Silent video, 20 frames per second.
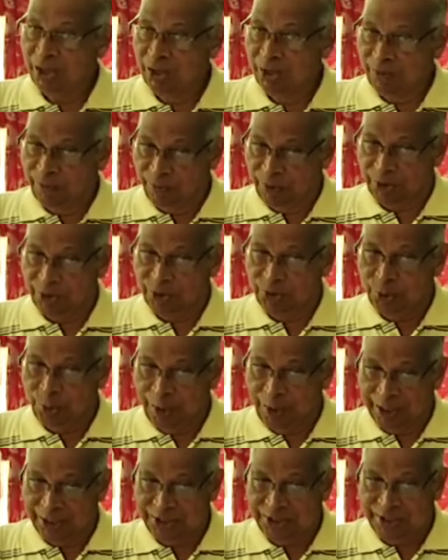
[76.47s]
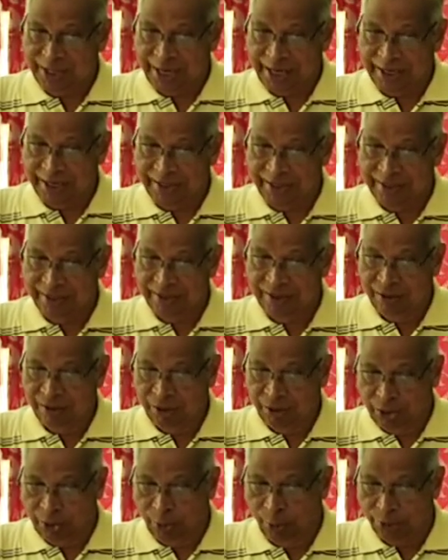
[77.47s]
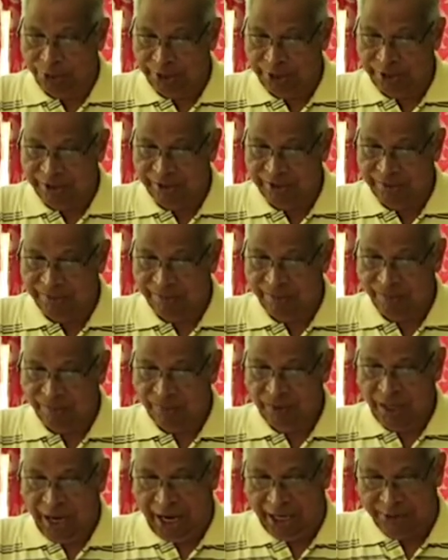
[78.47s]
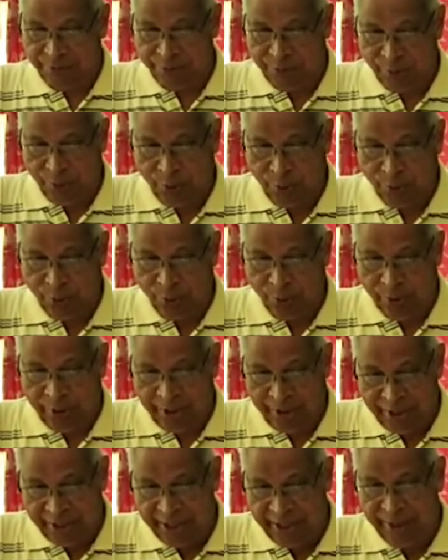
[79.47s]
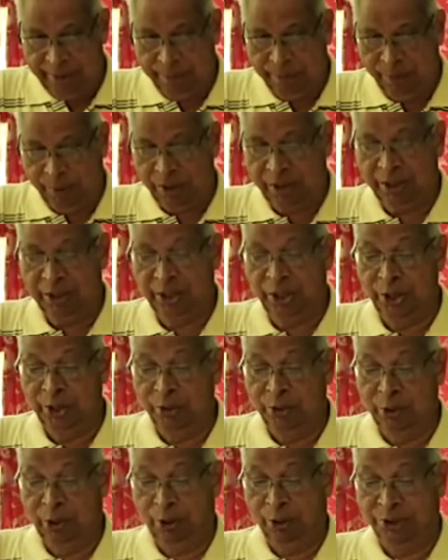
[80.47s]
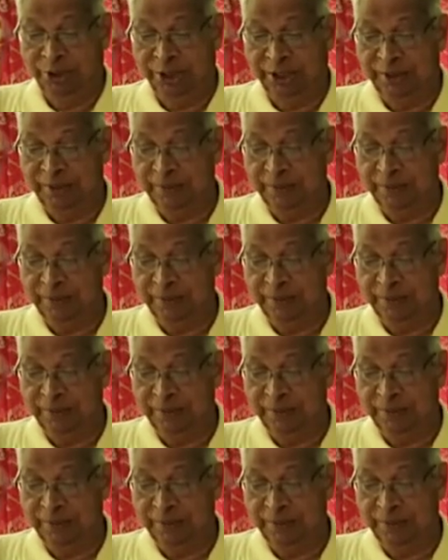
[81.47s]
for us to understand logic as we go deeper into logic.